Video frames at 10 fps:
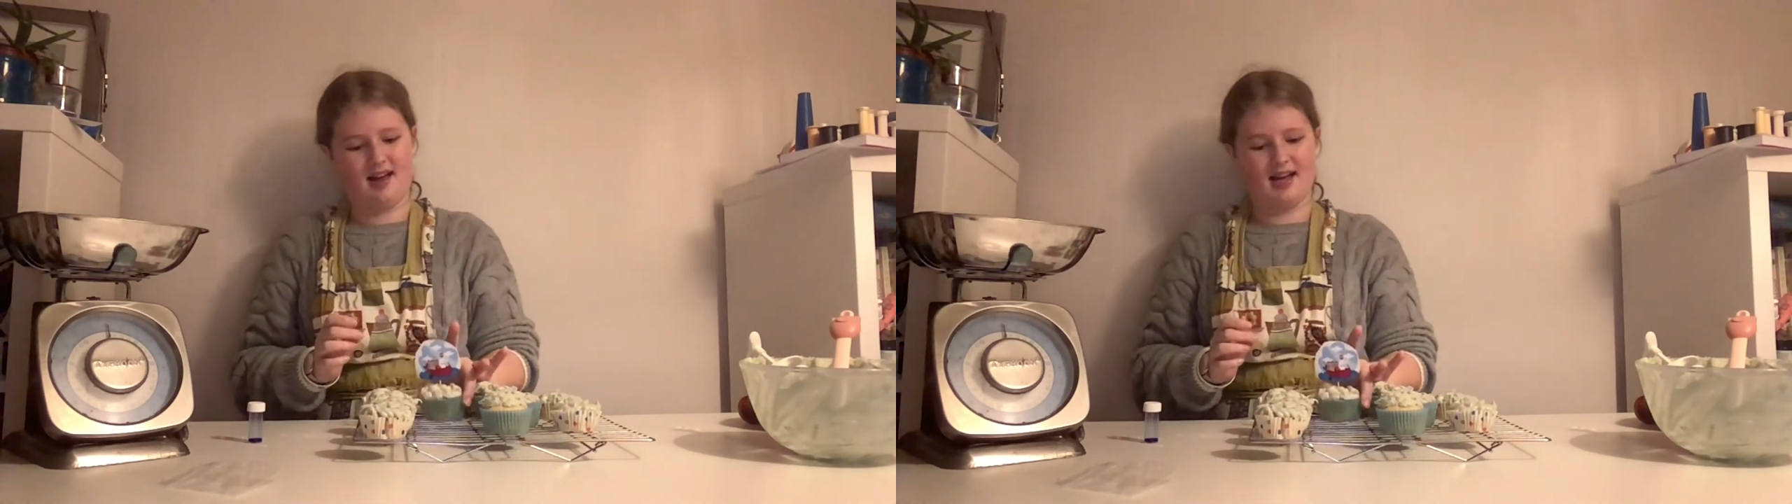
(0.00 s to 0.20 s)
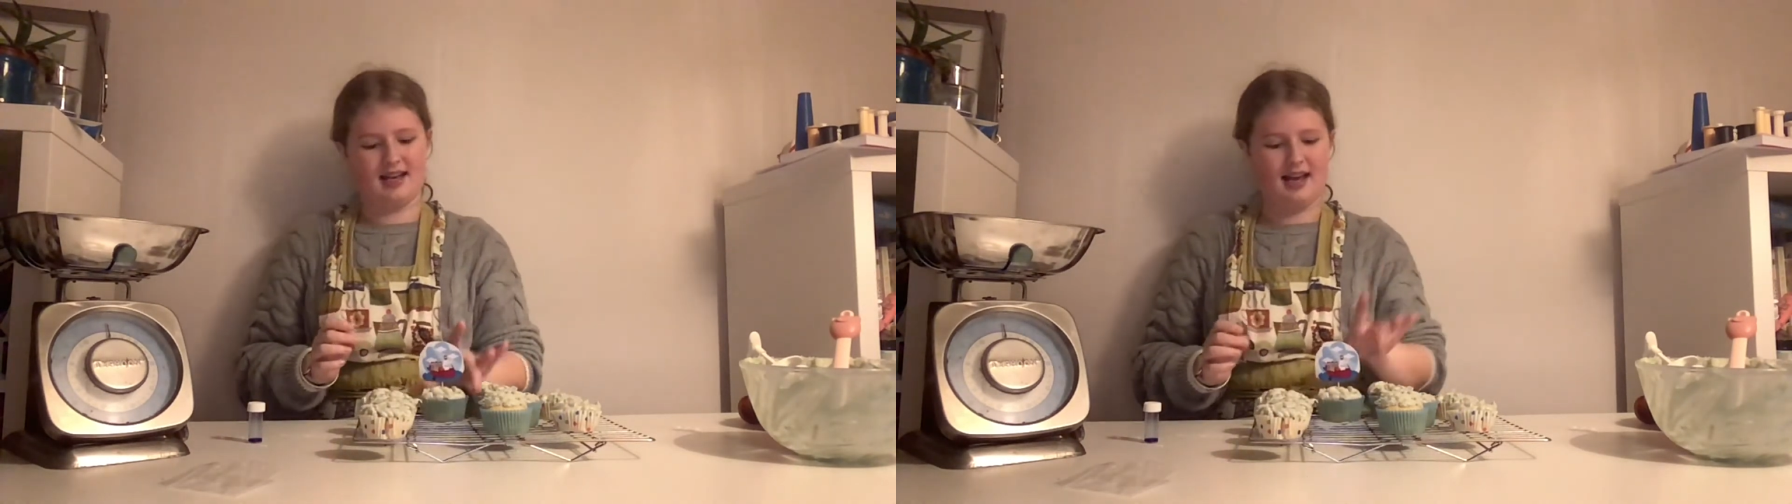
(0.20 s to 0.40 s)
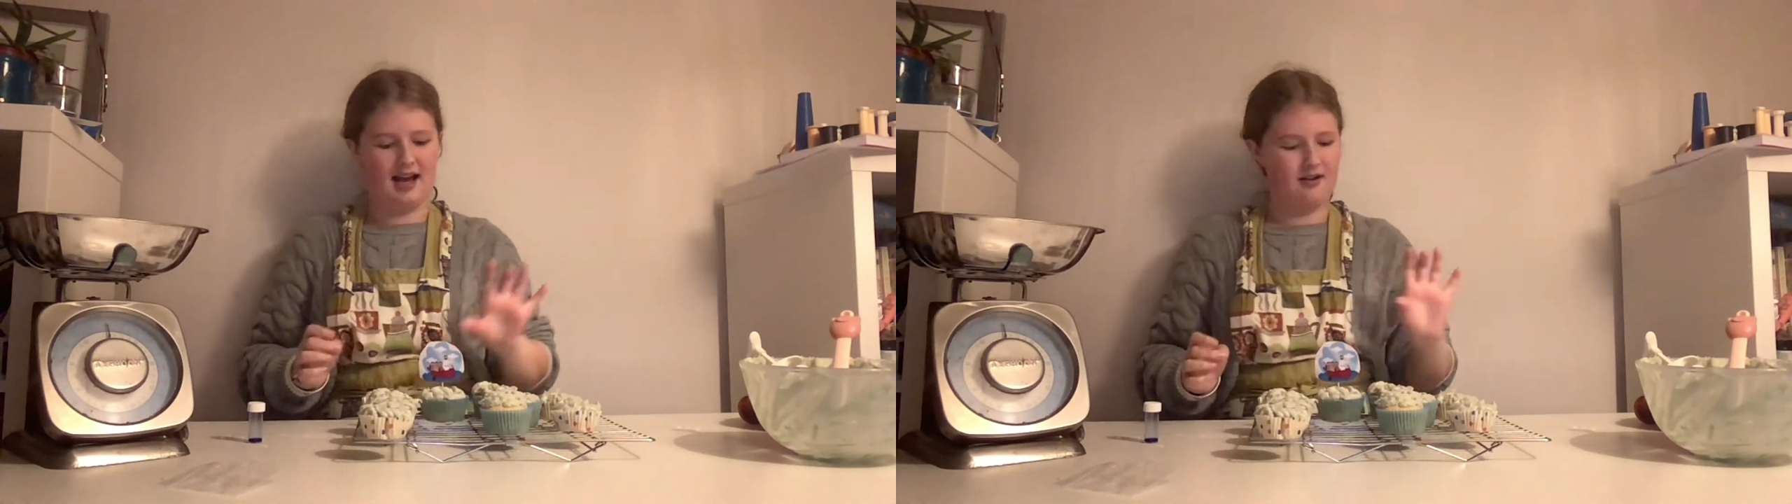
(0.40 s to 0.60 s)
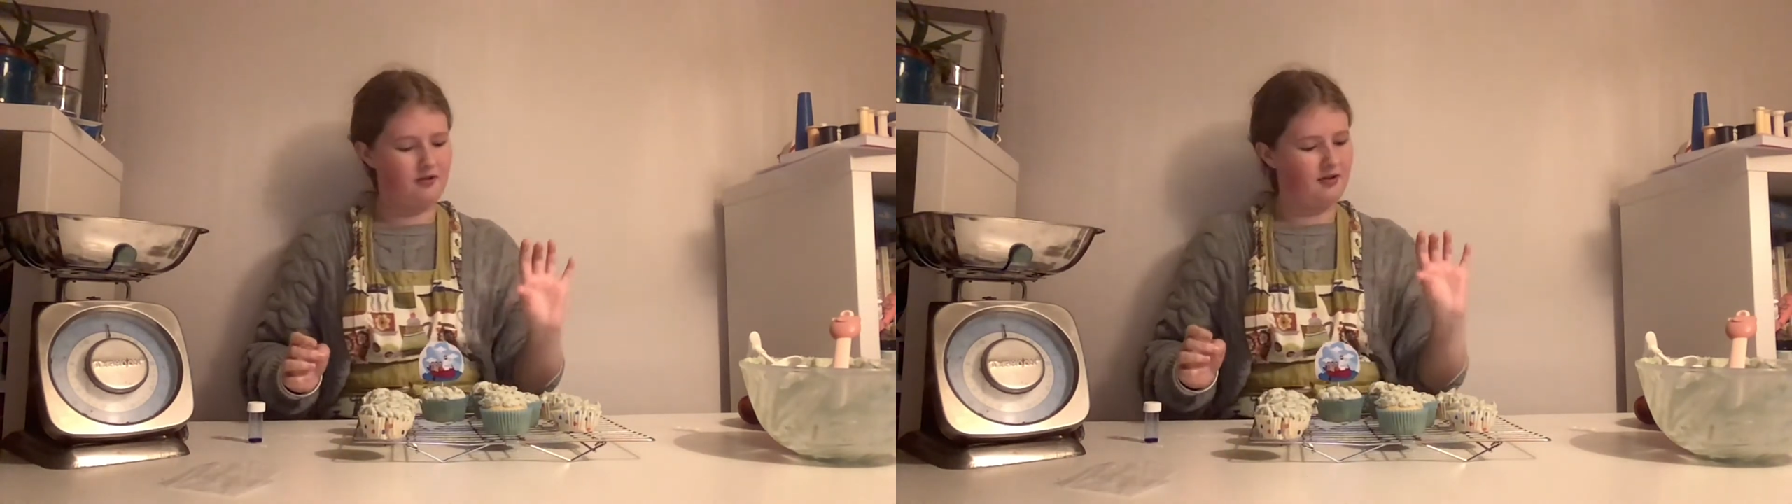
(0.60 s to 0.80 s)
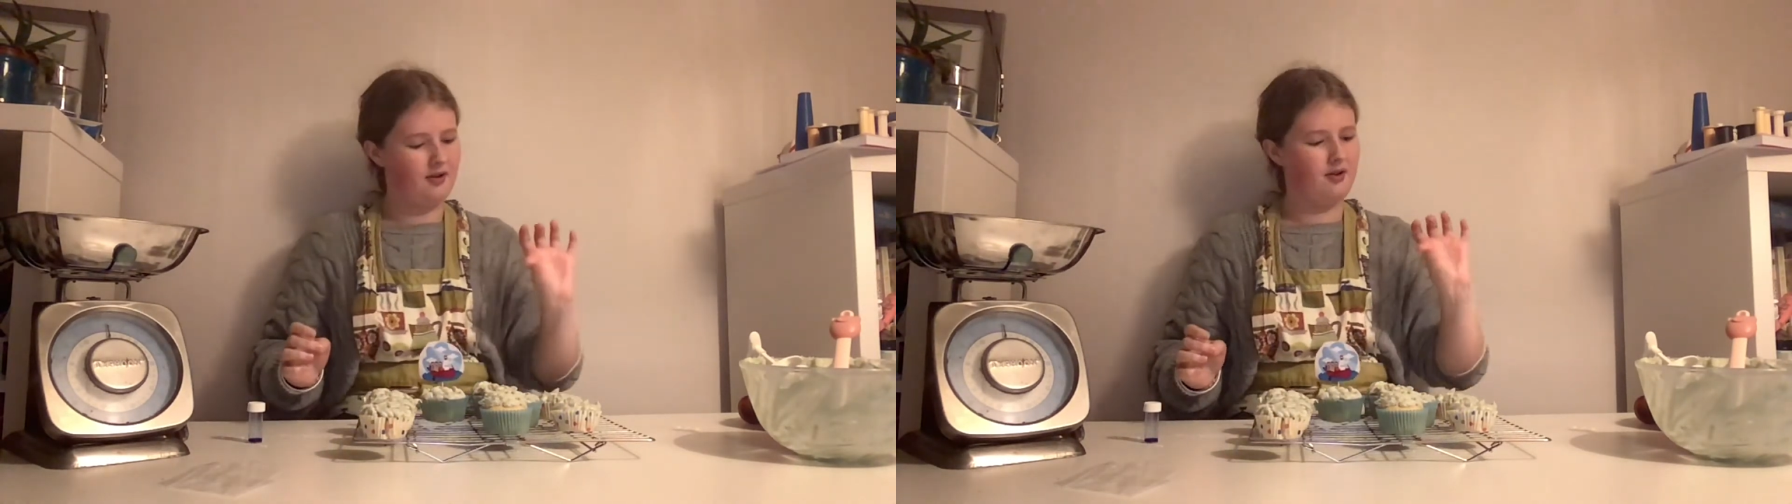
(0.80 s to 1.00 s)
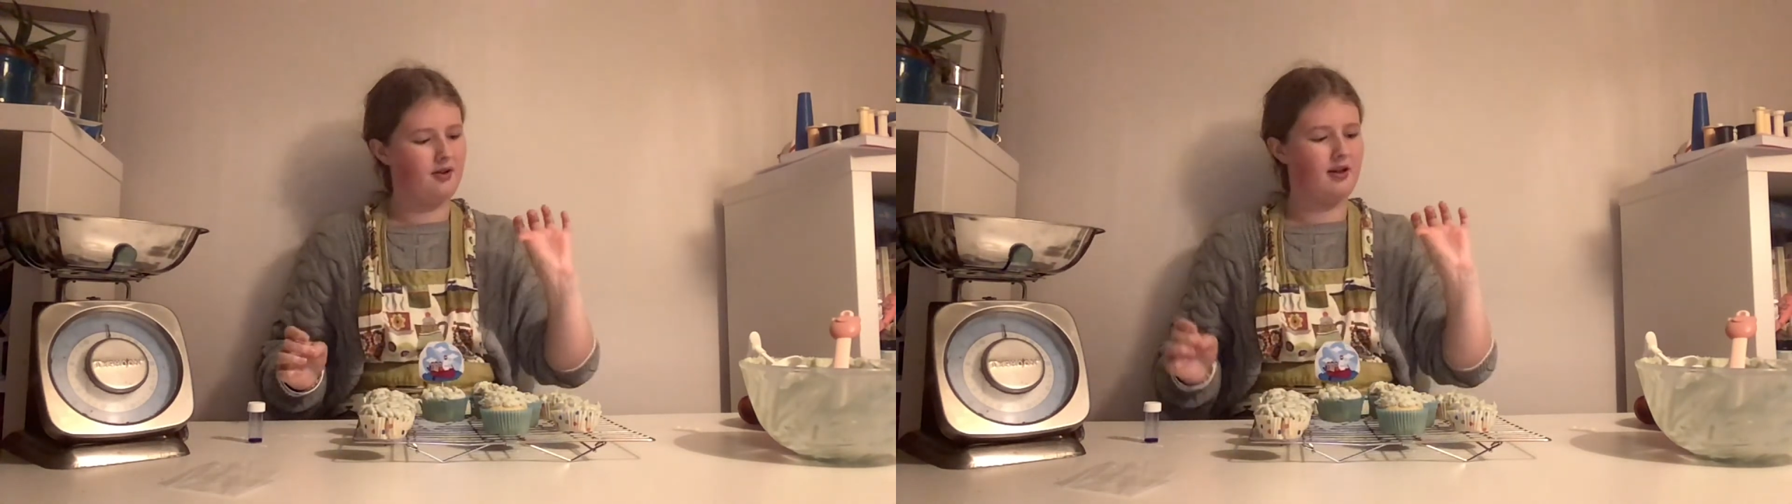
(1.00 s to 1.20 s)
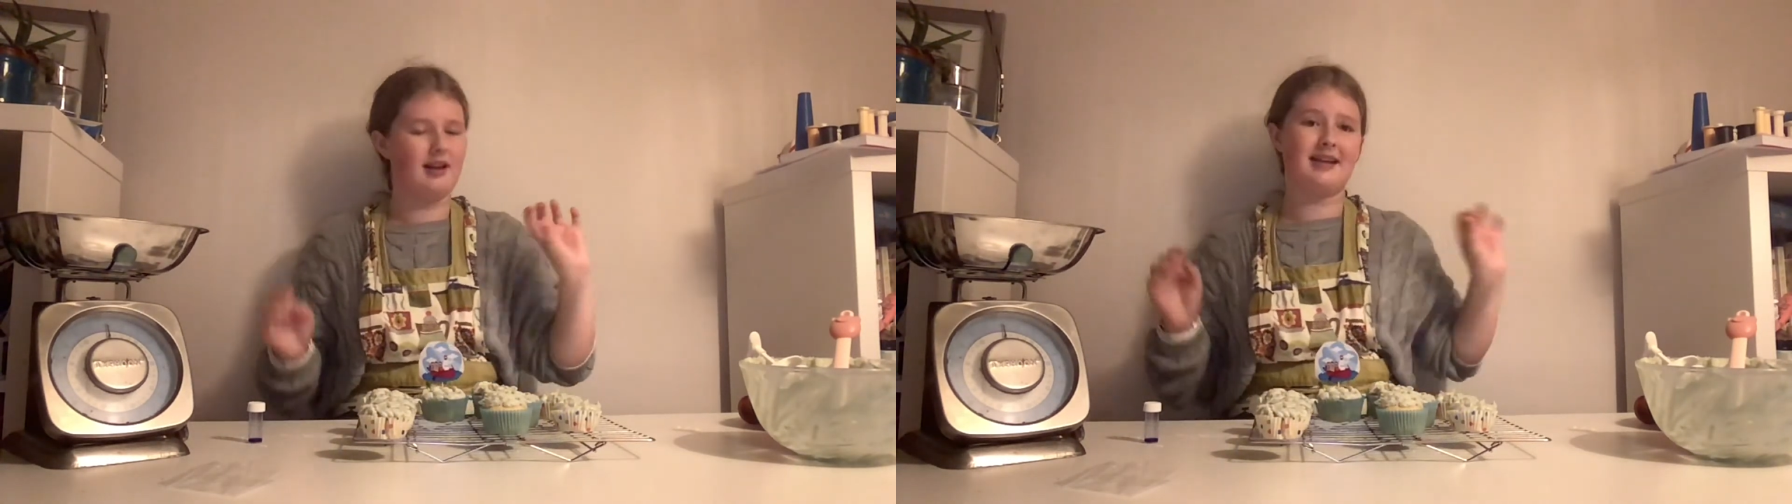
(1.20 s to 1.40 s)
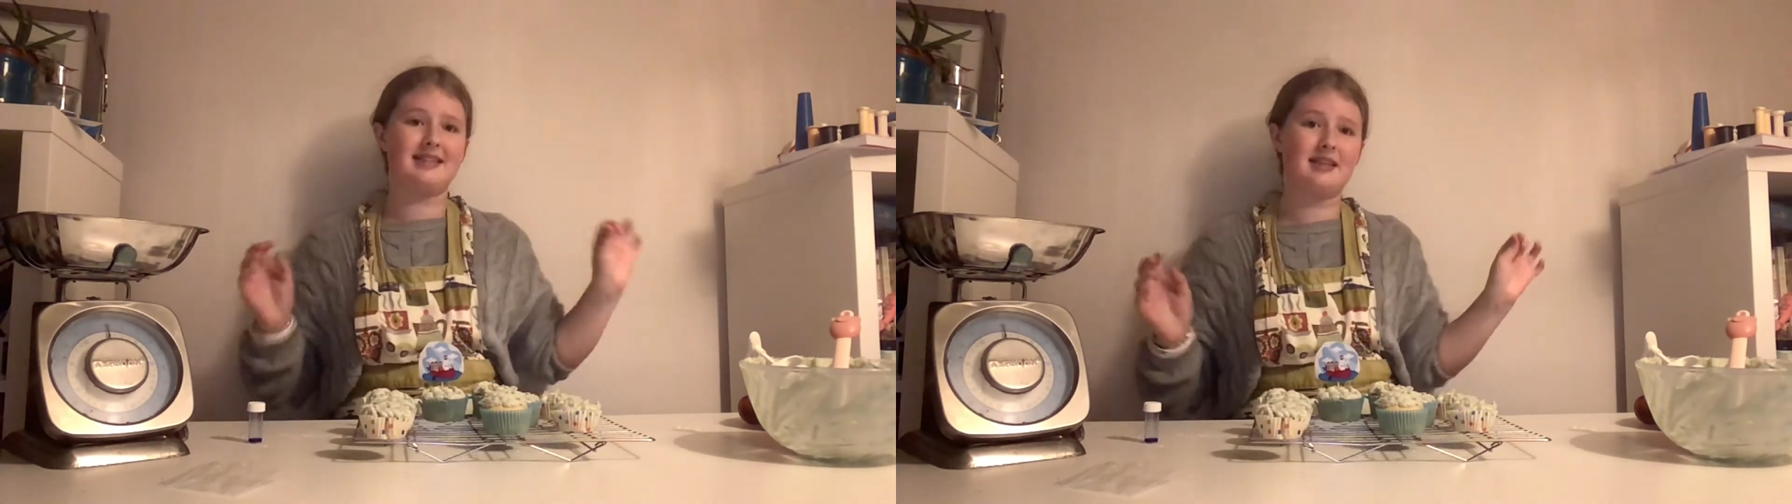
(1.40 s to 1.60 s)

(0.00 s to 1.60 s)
And now, let's